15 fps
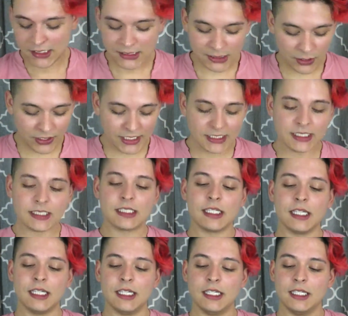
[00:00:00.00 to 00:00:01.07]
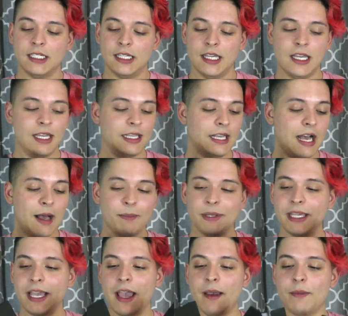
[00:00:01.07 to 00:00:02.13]
So this is the
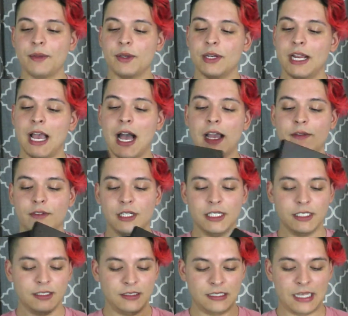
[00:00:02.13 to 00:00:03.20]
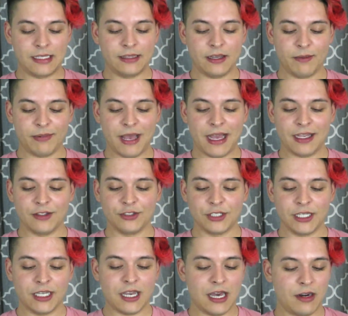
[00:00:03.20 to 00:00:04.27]
Copycat Beauty. I really like their
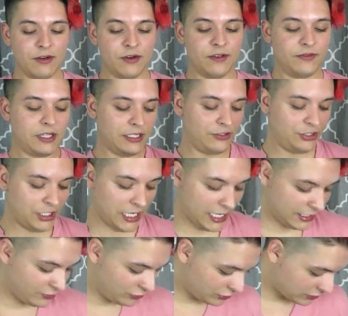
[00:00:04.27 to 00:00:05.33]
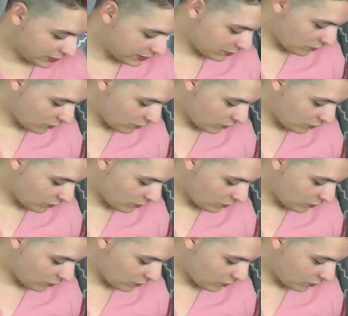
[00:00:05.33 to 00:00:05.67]
packaging. I don't know if they changed it